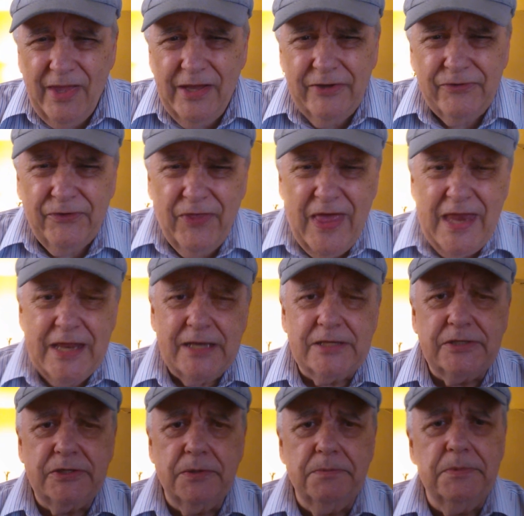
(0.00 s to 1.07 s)

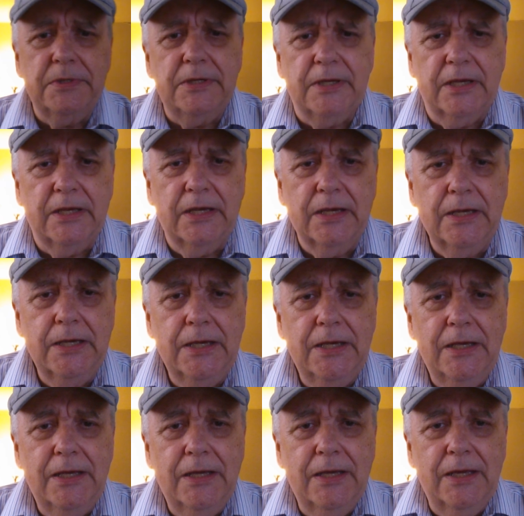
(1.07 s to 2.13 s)
Aesthetics, to me,
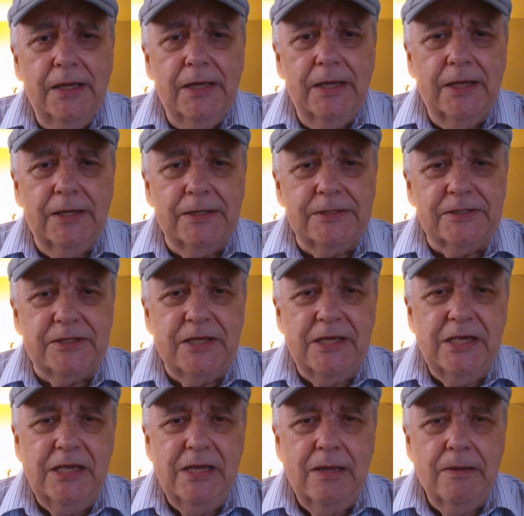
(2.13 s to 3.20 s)
is
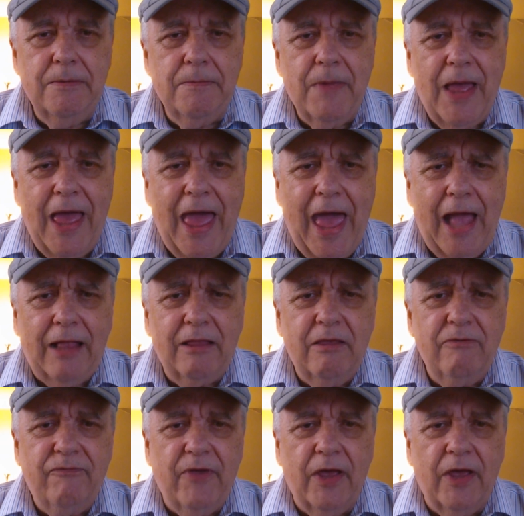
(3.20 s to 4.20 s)
the active